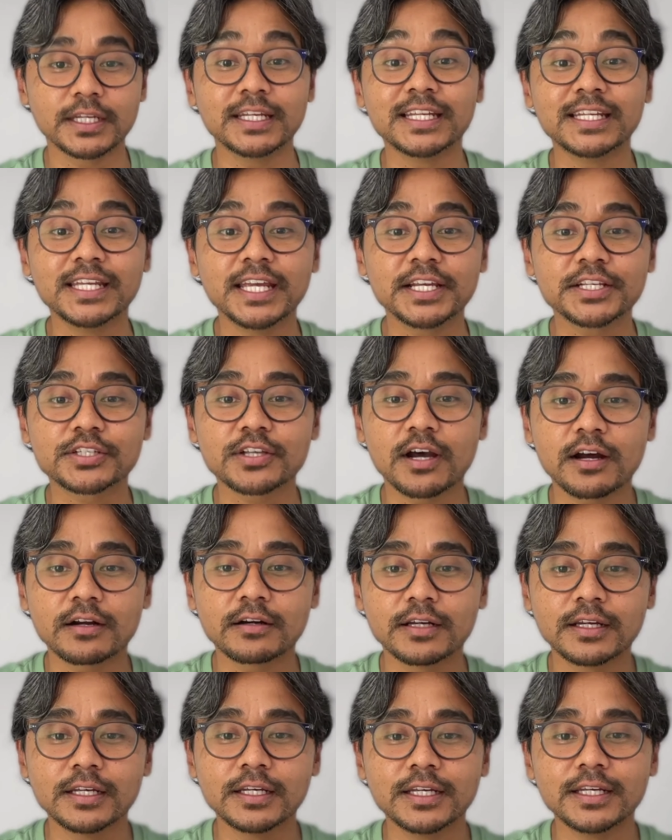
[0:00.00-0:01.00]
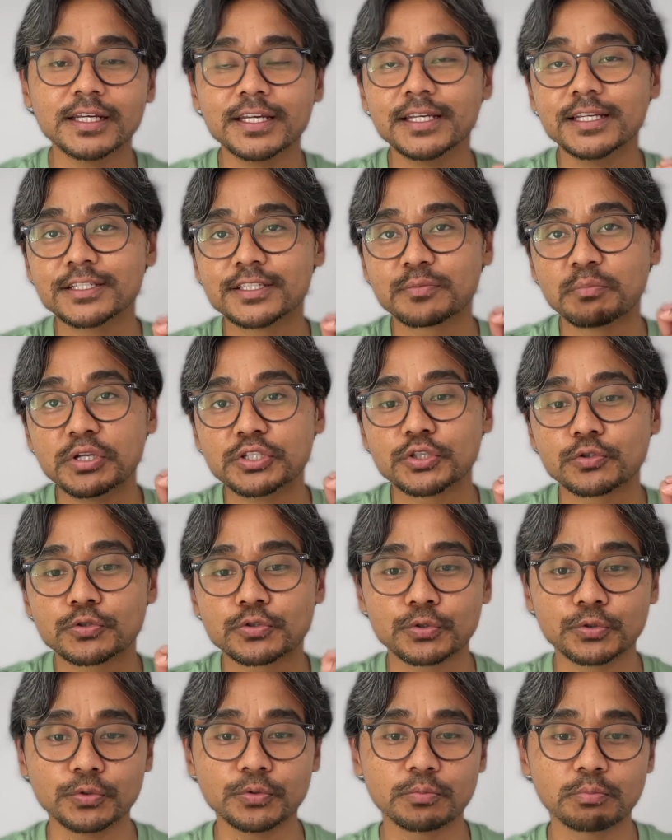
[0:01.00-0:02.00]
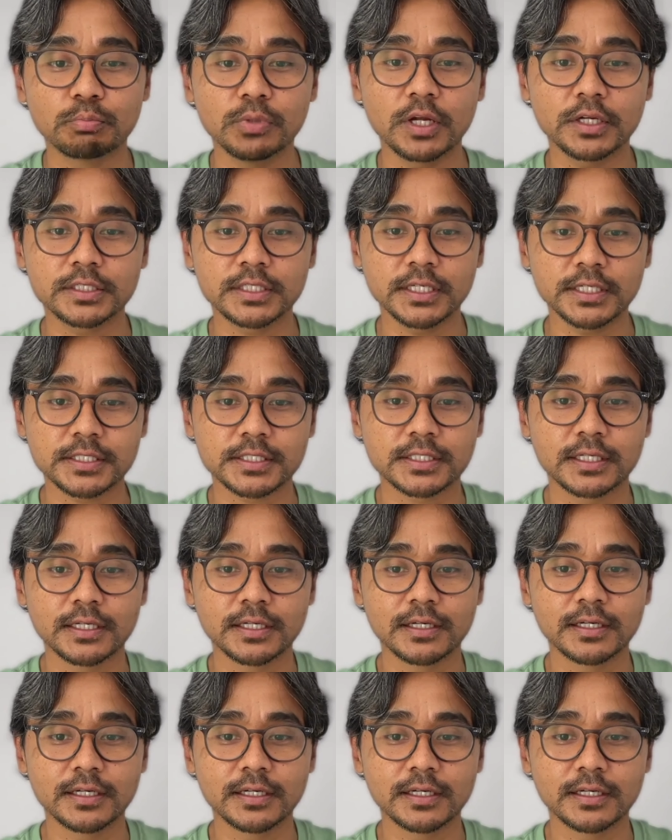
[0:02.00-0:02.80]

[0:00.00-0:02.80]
ESR, is measured through blood test.